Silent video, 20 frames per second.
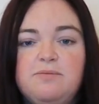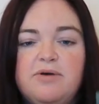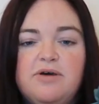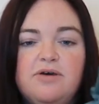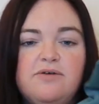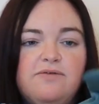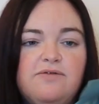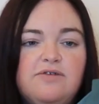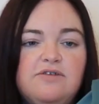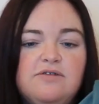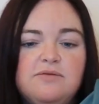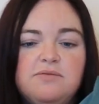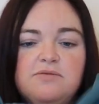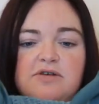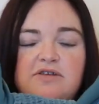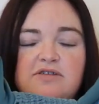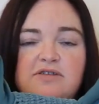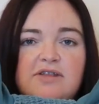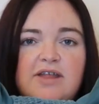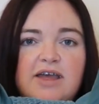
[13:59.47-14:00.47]
but for some
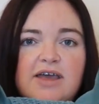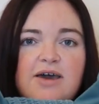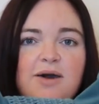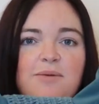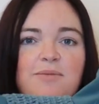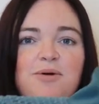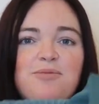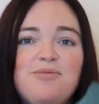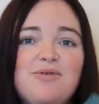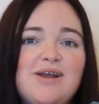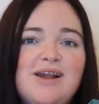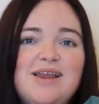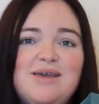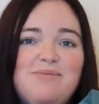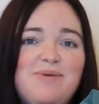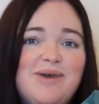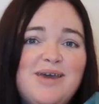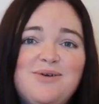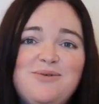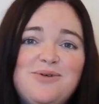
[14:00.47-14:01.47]
reason they come up really
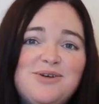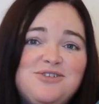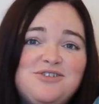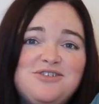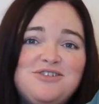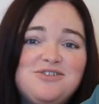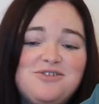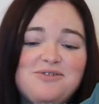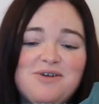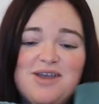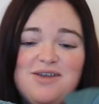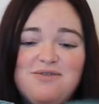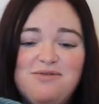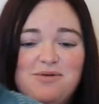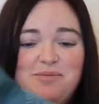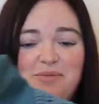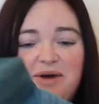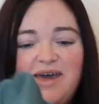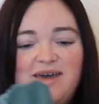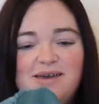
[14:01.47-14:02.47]
big, which is great
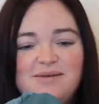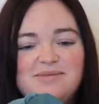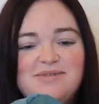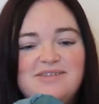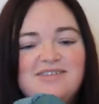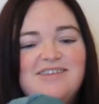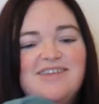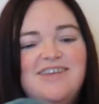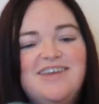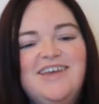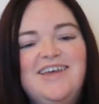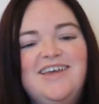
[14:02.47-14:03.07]
for Peps,